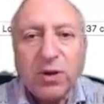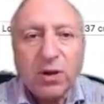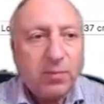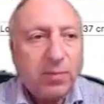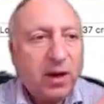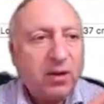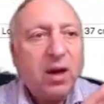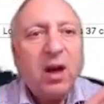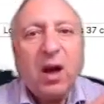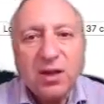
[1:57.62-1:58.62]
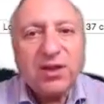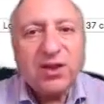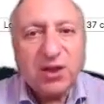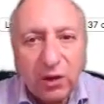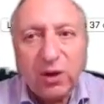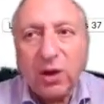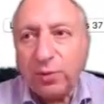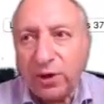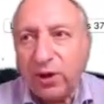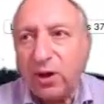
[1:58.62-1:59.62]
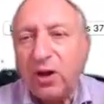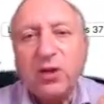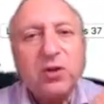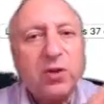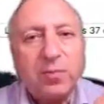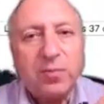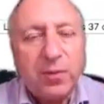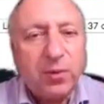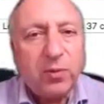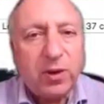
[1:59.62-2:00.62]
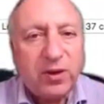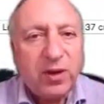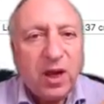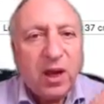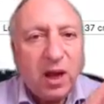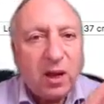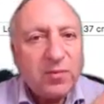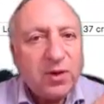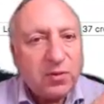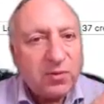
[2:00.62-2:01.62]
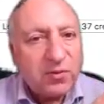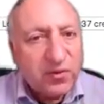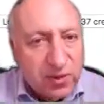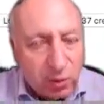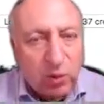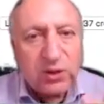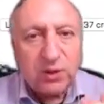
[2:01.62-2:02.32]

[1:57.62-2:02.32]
about us solopreneurs or the people with um, you know, small to